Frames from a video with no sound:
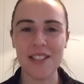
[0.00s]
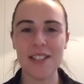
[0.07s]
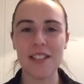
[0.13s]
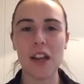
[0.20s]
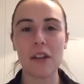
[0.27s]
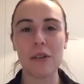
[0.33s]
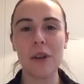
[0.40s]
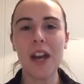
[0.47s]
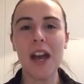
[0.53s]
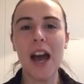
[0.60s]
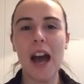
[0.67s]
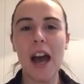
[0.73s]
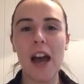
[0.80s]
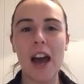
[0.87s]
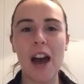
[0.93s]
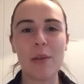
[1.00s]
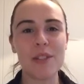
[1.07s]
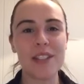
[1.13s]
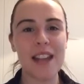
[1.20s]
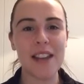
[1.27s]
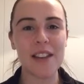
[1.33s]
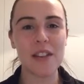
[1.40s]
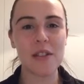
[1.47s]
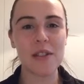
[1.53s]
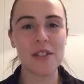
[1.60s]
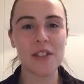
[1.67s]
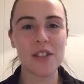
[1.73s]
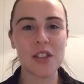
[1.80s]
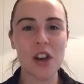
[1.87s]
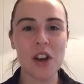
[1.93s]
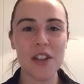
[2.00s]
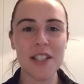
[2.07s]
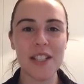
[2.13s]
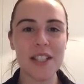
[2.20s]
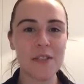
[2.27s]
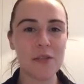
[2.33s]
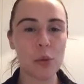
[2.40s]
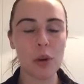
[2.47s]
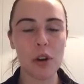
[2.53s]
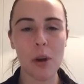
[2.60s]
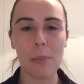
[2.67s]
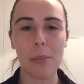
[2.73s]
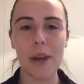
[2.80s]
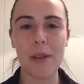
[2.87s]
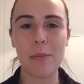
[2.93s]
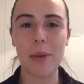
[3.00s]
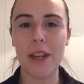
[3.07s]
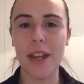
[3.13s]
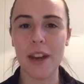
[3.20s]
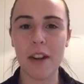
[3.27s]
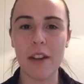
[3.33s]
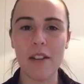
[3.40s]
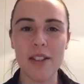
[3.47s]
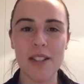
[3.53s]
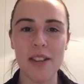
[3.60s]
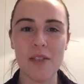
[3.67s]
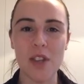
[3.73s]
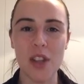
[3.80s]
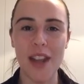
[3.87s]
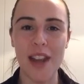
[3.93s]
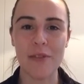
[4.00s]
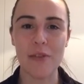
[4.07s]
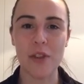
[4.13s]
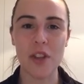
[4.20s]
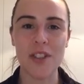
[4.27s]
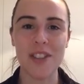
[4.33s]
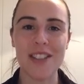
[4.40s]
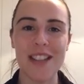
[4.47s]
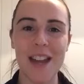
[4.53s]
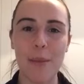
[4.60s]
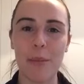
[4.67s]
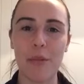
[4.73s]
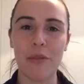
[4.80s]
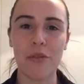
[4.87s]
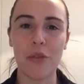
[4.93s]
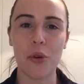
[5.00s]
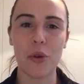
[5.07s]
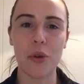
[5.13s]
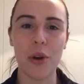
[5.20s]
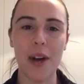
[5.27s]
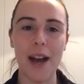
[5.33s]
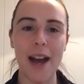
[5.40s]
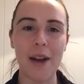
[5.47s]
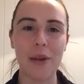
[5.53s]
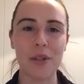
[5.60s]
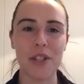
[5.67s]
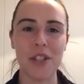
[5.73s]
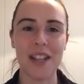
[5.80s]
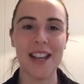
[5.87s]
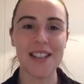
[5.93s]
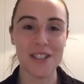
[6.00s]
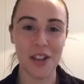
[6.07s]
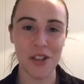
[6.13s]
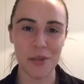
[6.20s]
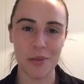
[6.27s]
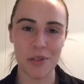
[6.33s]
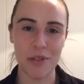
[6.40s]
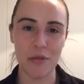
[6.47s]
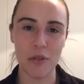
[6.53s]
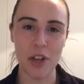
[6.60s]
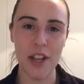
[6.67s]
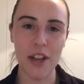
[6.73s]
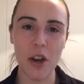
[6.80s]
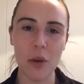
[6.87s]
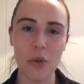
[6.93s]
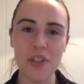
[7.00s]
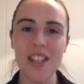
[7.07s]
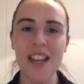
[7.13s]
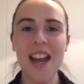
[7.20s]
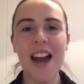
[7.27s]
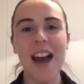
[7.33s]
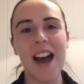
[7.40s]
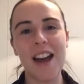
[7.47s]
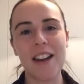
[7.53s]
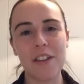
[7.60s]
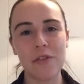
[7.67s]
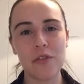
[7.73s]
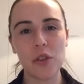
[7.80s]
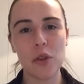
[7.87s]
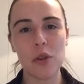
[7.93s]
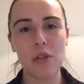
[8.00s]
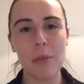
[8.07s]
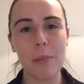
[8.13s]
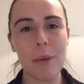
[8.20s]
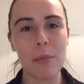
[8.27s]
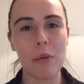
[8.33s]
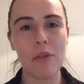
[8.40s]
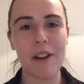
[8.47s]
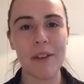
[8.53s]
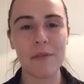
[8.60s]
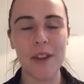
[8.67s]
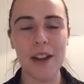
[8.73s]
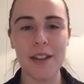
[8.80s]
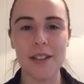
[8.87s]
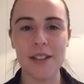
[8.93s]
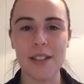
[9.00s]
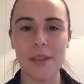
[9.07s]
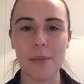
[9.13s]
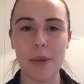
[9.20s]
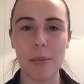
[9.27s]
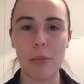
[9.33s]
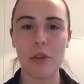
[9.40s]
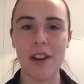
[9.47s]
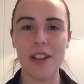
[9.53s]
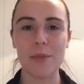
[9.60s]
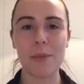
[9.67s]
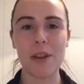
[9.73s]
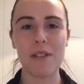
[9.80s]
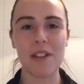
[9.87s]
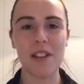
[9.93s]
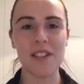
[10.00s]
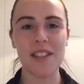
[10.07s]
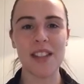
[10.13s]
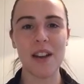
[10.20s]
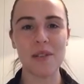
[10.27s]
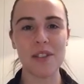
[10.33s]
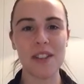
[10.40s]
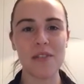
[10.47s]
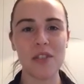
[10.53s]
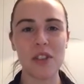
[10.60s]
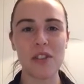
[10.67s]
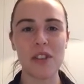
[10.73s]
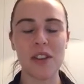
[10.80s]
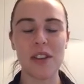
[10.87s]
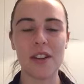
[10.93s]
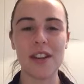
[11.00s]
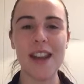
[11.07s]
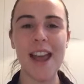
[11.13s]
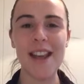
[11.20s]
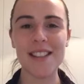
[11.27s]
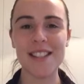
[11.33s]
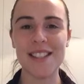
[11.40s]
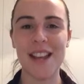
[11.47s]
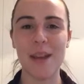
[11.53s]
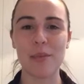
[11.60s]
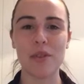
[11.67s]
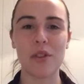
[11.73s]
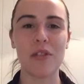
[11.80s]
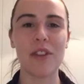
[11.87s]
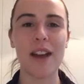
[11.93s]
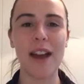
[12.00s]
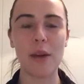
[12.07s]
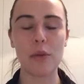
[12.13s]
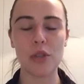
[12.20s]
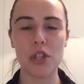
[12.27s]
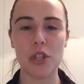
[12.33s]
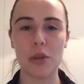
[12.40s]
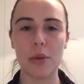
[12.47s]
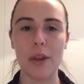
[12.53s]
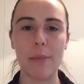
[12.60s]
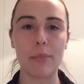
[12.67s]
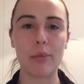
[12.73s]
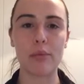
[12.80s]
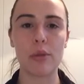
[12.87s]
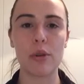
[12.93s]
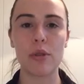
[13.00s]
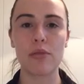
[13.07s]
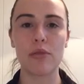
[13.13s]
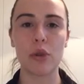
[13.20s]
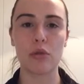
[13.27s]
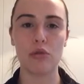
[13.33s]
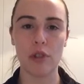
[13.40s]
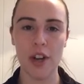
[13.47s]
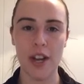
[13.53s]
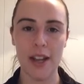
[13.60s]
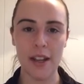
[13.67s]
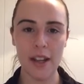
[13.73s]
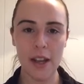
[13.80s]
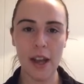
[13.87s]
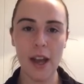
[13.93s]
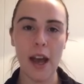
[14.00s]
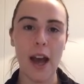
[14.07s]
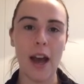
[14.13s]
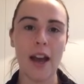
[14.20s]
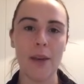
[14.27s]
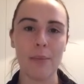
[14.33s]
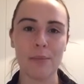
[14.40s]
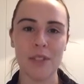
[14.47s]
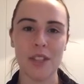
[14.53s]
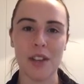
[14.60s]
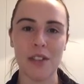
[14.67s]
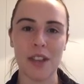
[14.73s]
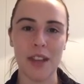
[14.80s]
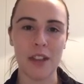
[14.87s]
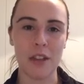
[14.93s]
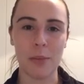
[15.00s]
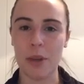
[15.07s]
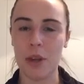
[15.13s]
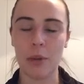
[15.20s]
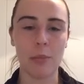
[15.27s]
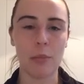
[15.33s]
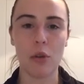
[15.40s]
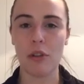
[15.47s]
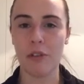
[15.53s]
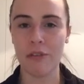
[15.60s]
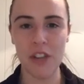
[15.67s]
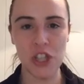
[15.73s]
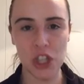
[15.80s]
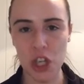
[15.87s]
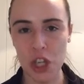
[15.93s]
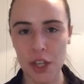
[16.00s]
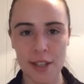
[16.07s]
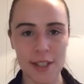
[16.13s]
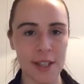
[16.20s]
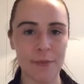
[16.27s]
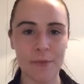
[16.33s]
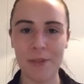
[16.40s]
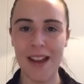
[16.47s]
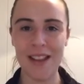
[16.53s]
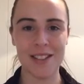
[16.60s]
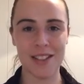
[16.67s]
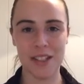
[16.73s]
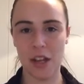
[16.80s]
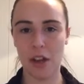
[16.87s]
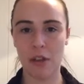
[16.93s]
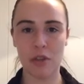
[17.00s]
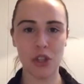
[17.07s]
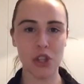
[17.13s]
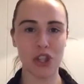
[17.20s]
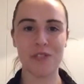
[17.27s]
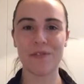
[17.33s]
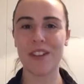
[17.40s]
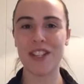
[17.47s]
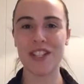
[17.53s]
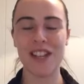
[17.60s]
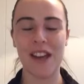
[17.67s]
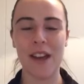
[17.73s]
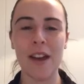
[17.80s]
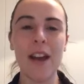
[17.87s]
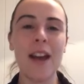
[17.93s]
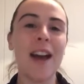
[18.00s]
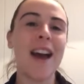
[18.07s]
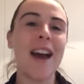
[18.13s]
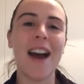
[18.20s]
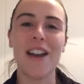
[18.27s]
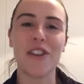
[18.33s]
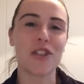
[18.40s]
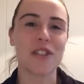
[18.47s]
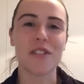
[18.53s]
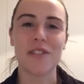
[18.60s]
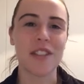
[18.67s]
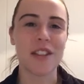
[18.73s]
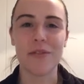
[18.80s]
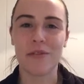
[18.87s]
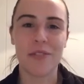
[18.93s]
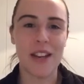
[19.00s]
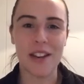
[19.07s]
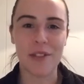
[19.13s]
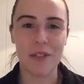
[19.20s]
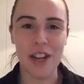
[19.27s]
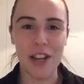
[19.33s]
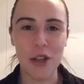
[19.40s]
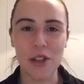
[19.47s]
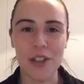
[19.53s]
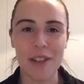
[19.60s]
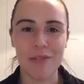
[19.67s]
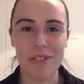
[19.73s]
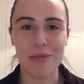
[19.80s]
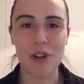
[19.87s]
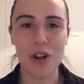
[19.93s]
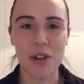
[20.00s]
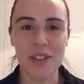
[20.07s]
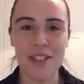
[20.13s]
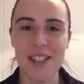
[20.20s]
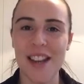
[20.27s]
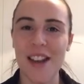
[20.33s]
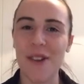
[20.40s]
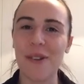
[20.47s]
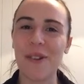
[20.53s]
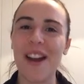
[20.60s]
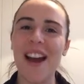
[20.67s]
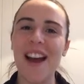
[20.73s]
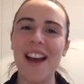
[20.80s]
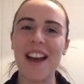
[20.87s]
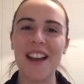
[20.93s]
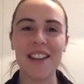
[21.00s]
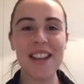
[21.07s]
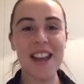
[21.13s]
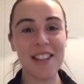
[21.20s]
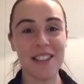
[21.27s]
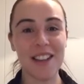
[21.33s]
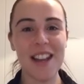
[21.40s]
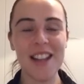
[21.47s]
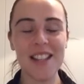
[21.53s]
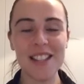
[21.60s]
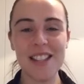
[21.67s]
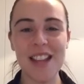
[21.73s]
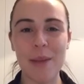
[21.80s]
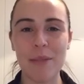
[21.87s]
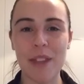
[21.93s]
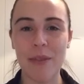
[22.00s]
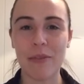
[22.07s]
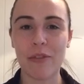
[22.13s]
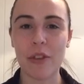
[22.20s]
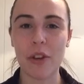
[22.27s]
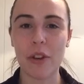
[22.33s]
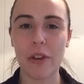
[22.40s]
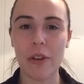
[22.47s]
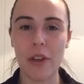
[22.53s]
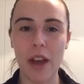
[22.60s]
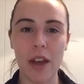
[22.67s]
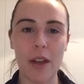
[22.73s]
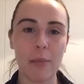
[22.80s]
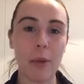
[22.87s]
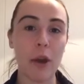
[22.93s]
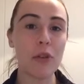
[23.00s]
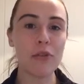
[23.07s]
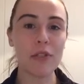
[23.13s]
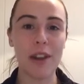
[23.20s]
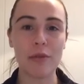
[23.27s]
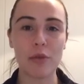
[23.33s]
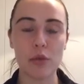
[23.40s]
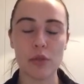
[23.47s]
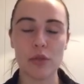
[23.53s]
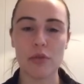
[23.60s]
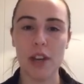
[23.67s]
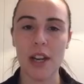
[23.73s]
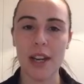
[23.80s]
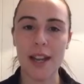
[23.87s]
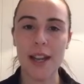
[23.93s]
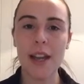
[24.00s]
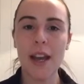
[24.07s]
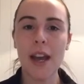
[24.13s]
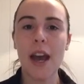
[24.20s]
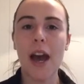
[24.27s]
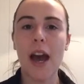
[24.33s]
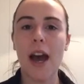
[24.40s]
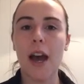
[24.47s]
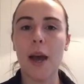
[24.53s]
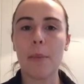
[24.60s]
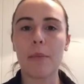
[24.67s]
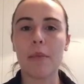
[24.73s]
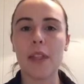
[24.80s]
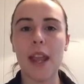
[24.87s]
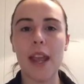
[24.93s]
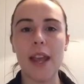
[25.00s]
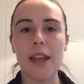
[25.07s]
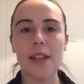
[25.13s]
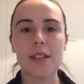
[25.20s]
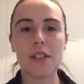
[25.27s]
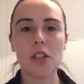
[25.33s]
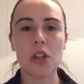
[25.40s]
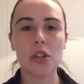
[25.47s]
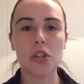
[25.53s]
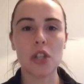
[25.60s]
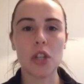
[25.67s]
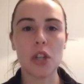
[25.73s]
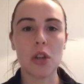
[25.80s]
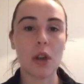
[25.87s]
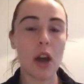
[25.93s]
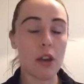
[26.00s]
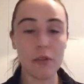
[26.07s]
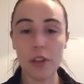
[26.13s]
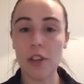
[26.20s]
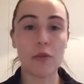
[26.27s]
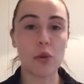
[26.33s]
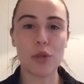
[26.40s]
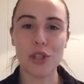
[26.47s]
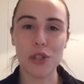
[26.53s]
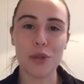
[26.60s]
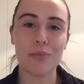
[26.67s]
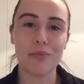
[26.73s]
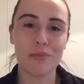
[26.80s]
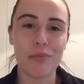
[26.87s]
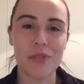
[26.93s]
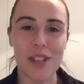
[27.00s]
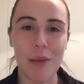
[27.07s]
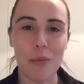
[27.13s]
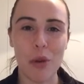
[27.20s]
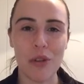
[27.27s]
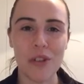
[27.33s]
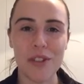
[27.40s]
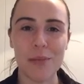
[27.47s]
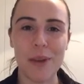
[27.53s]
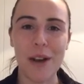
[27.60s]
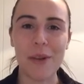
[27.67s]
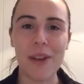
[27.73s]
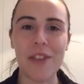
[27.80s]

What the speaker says: So I was getting you started if you were a complete beginner. I was giving you that first step for how to get started with your running goals. And if you're a bit more advanced and a bit more experienced, then I was giving you the next step, sort of how to improve your running so that you become more efficient and faster and just fitter and just feeling really good every run. So the next step then for both levels really is to, hopefully you've already done step one as well.